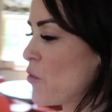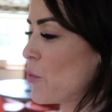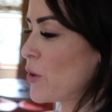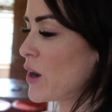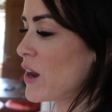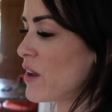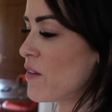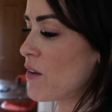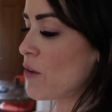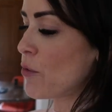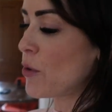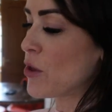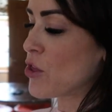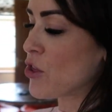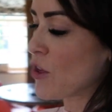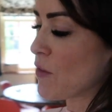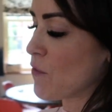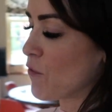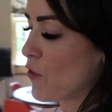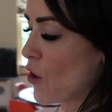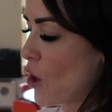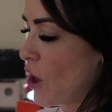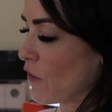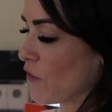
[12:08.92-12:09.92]
which
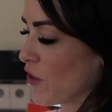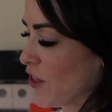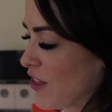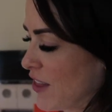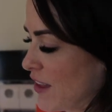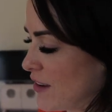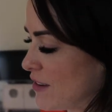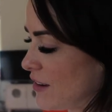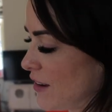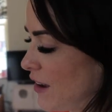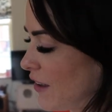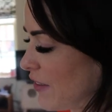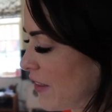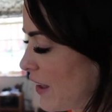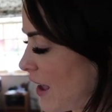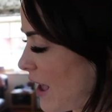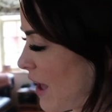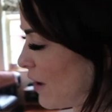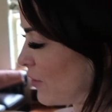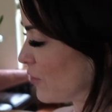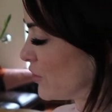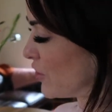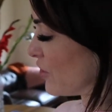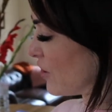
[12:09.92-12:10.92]
involves sitting on the
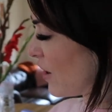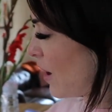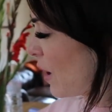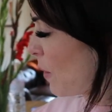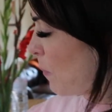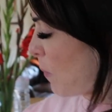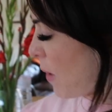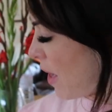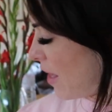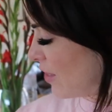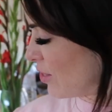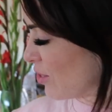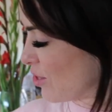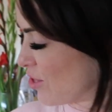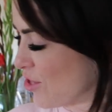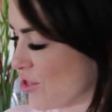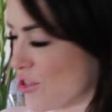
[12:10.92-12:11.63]
countertop and